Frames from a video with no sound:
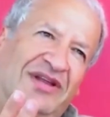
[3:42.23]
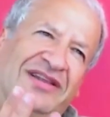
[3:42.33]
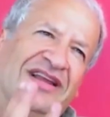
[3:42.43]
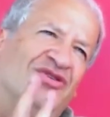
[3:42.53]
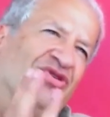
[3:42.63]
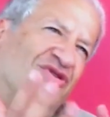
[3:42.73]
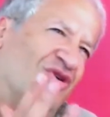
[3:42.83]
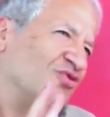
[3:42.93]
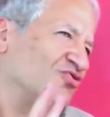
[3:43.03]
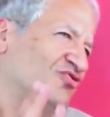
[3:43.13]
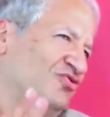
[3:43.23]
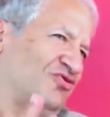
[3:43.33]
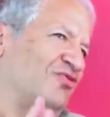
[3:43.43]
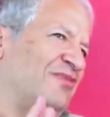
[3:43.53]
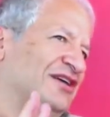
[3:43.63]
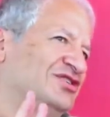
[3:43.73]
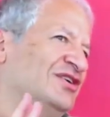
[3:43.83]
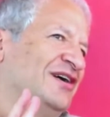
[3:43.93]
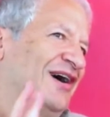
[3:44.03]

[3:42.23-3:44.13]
and then you don't know so much